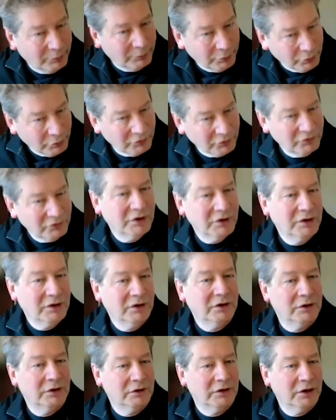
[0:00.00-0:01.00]
reporting
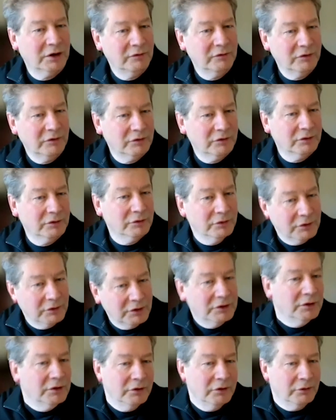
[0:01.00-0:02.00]
kind of council.
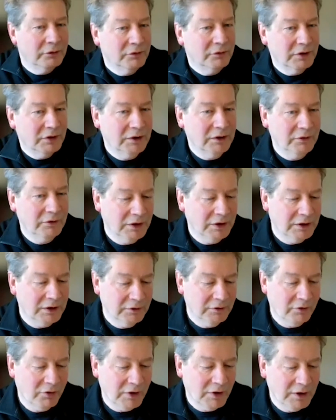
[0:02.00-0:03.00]
You know, they
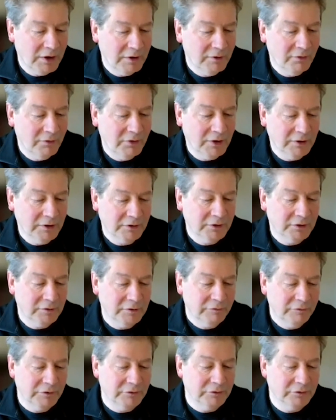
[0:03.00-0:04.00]
had that kind
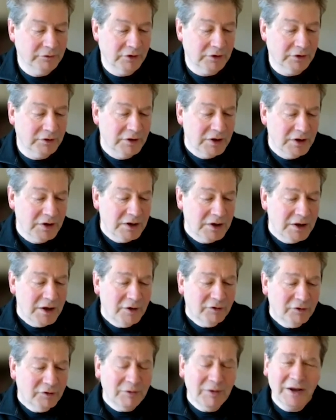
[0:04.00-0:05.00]
of field there.
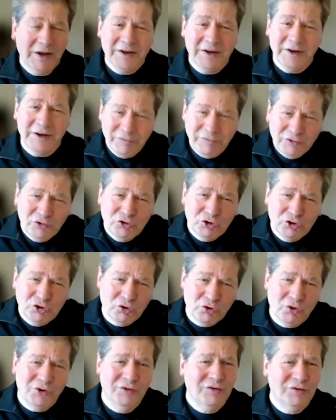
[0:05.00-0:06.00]
So it kind of
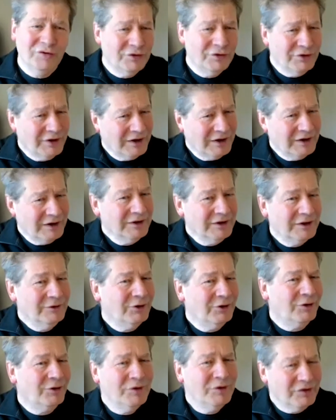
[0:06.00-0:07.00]
draws on I
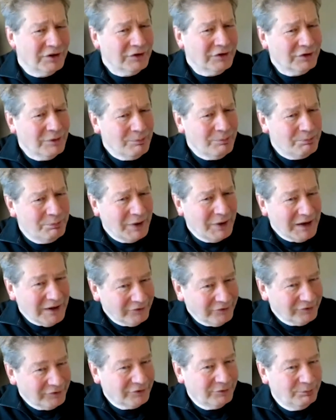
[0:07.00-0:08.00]
almost like the
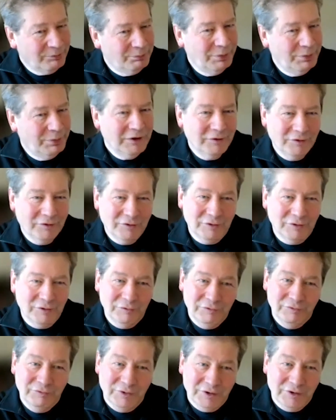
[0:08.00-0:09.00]
best bits
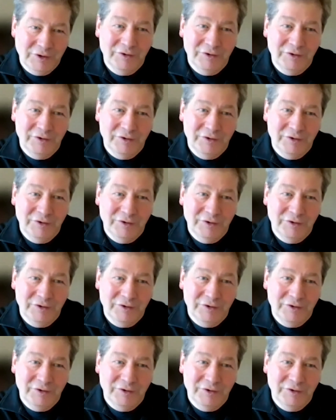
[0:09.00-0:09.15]
of